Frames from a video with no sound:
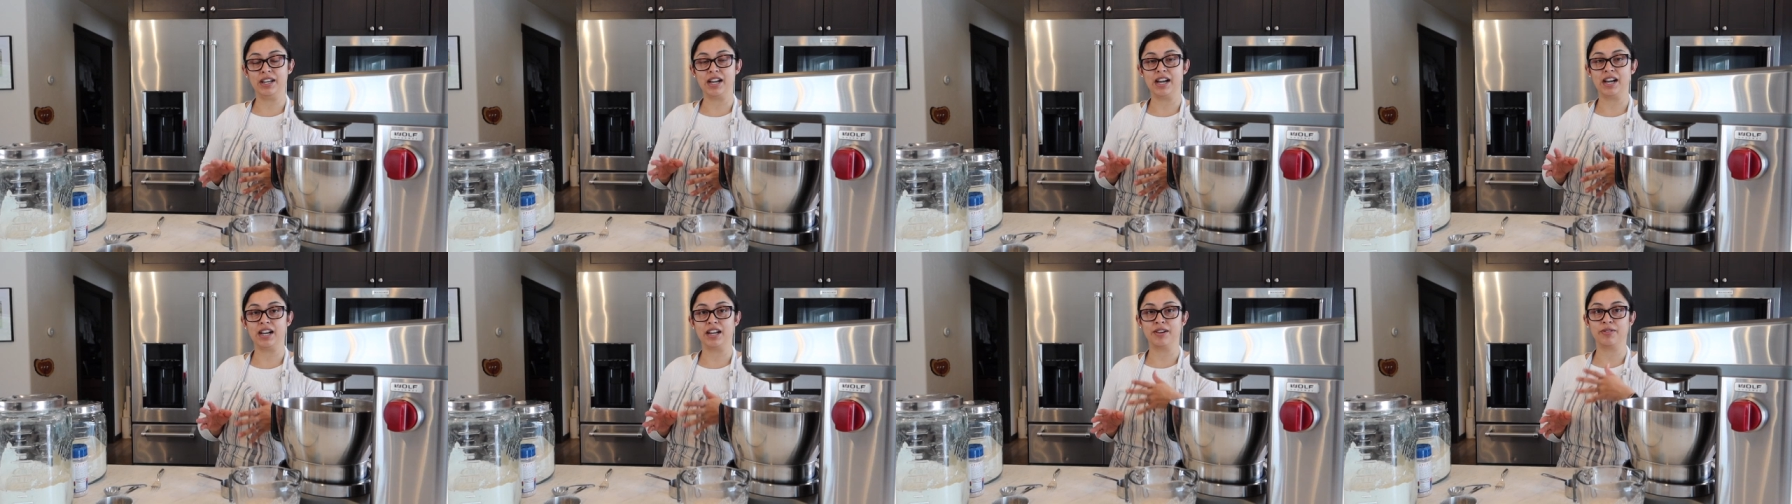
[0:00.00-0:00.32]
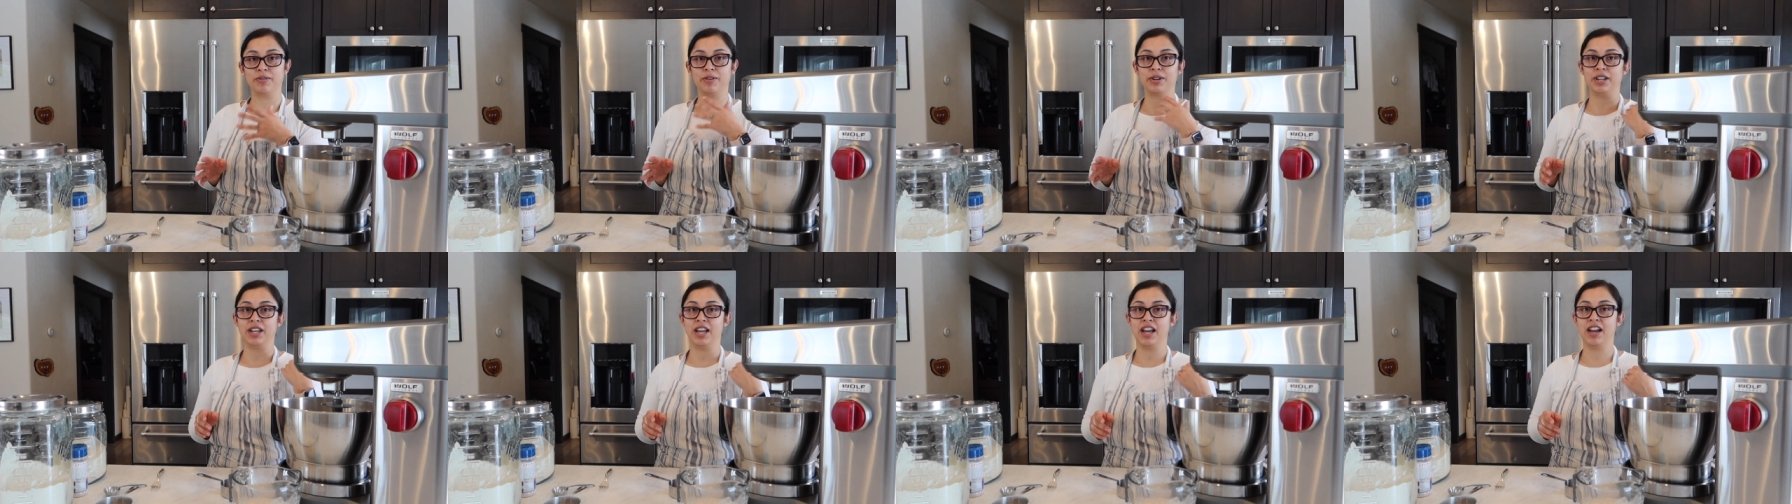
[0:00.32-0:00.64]
I
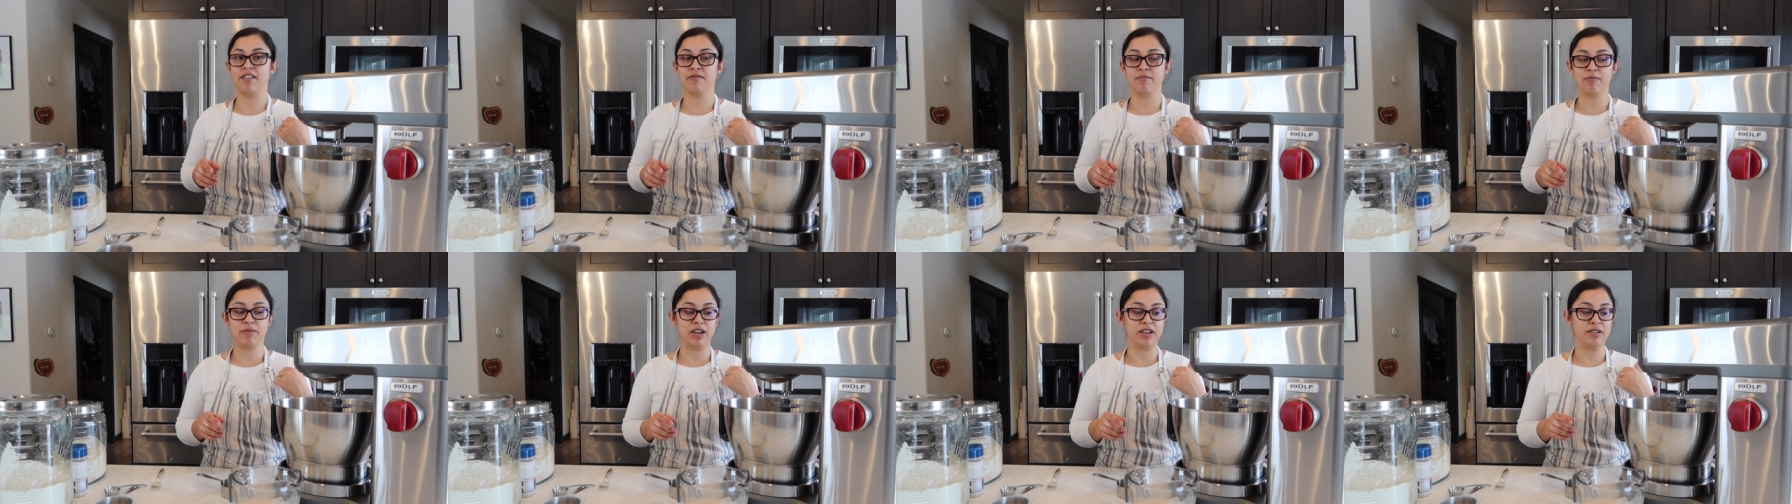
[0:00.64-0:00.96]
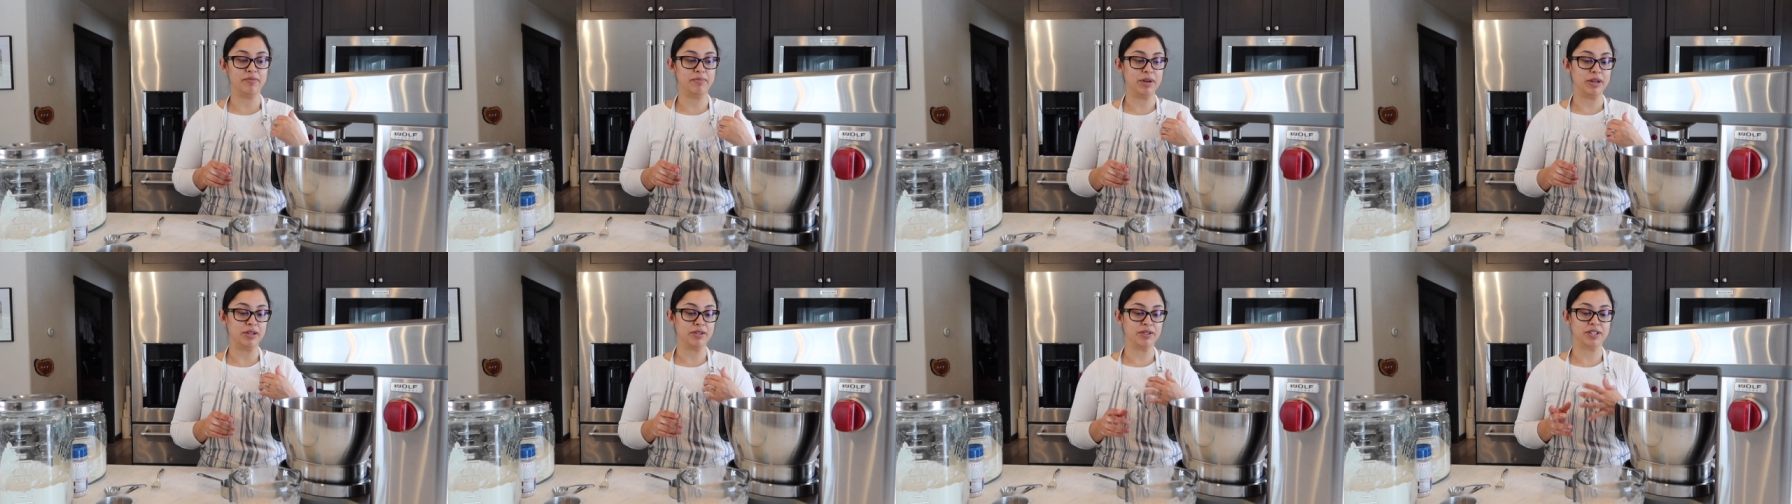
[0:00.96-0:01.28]
already have
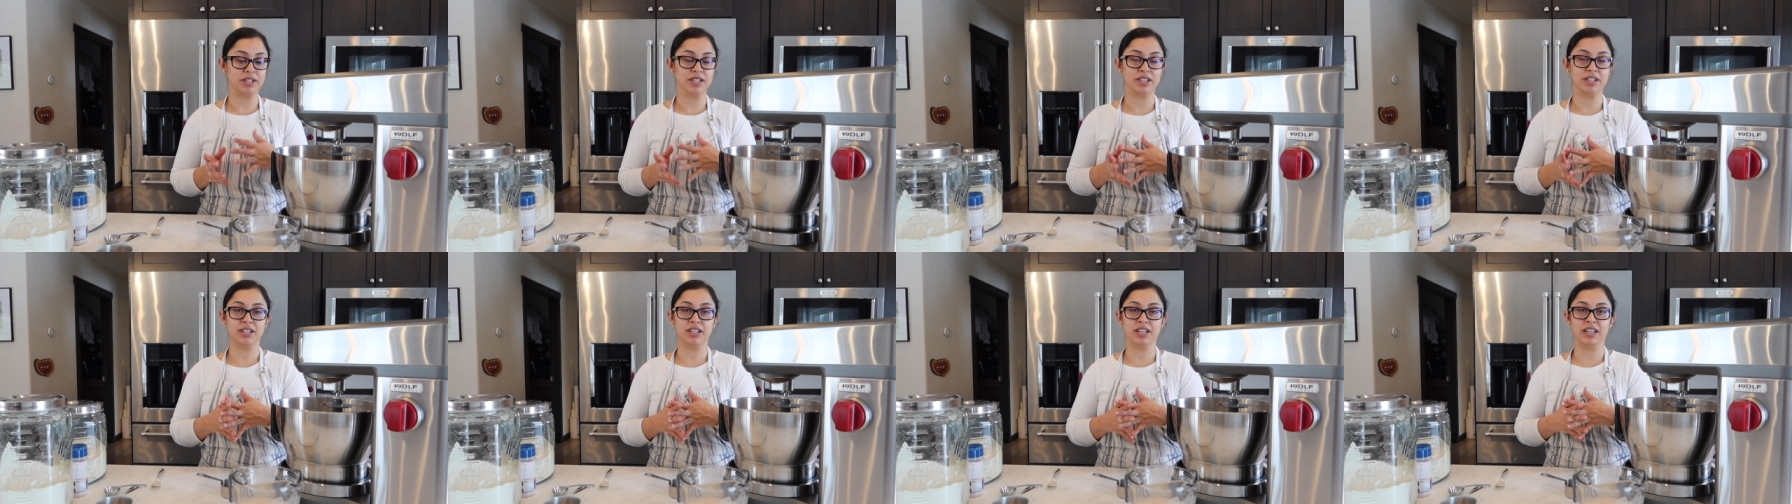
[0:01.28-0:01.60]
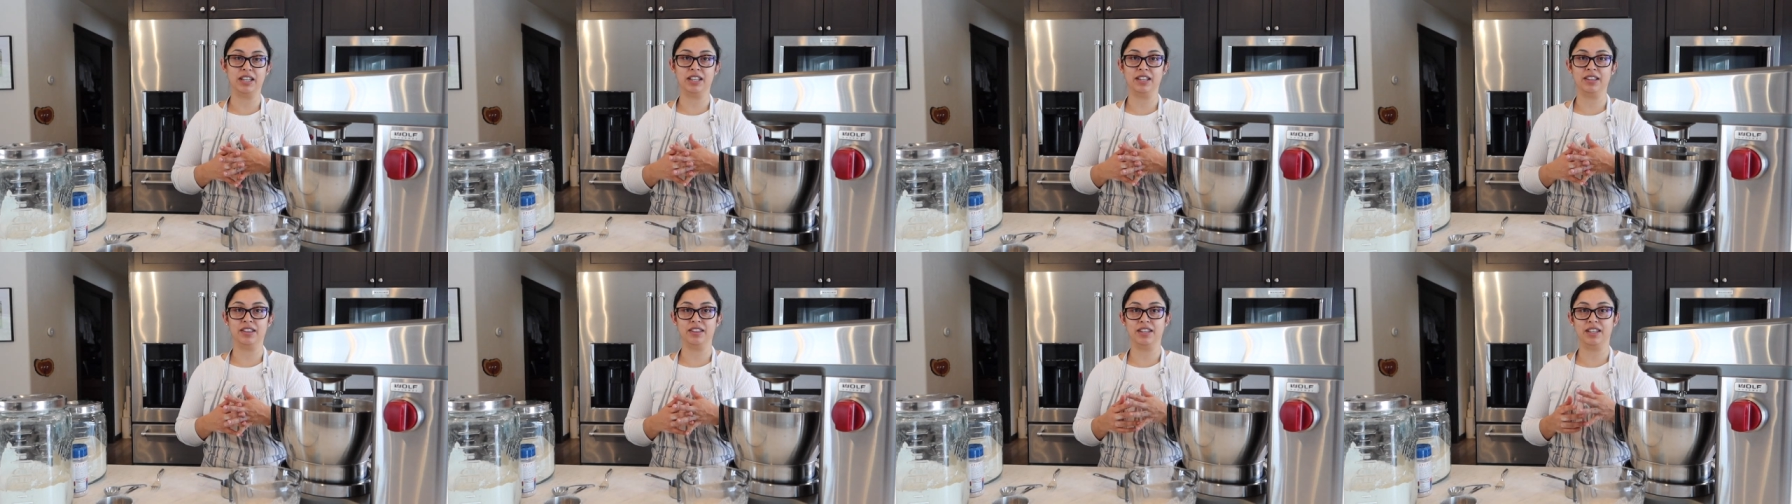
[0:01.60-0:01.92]
mine melted
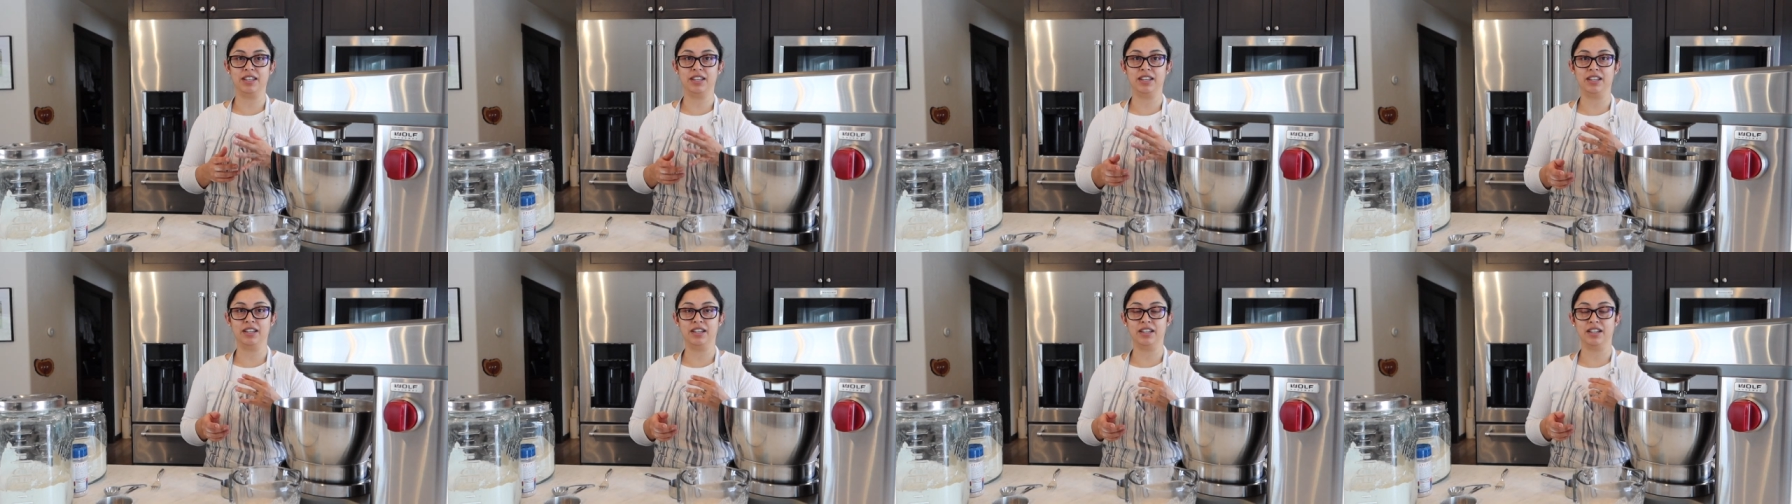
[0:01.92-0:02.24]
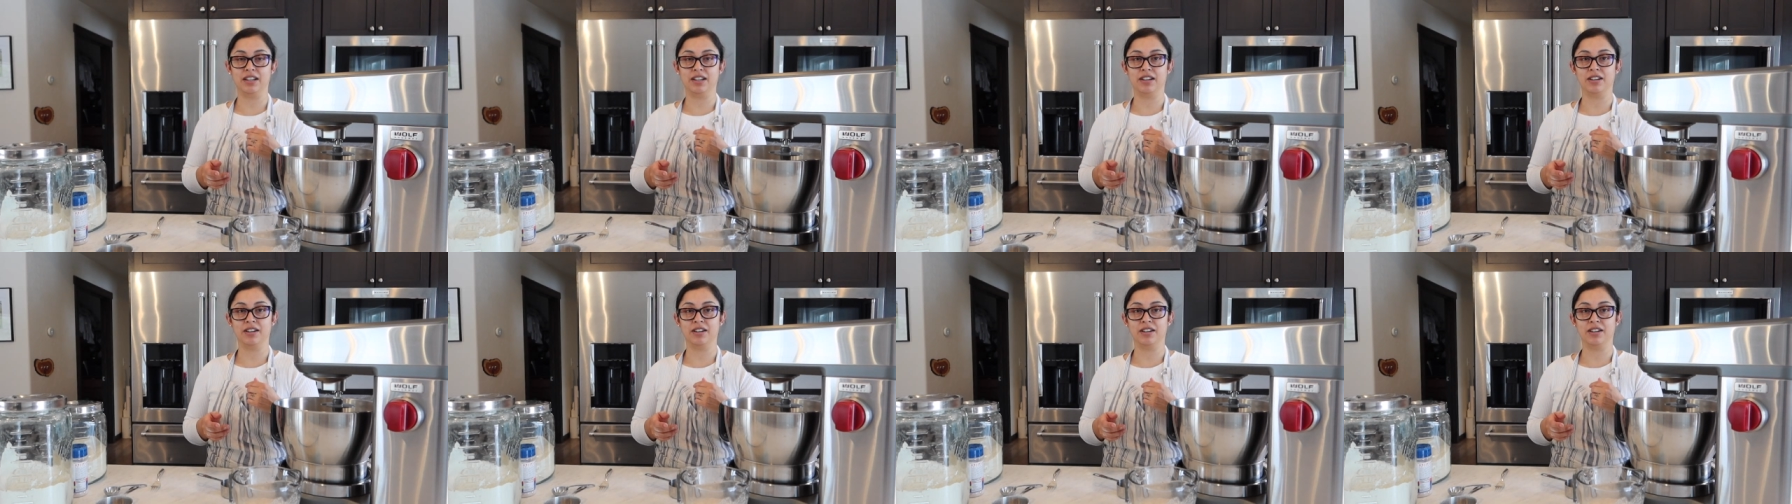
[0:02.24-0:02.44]
in the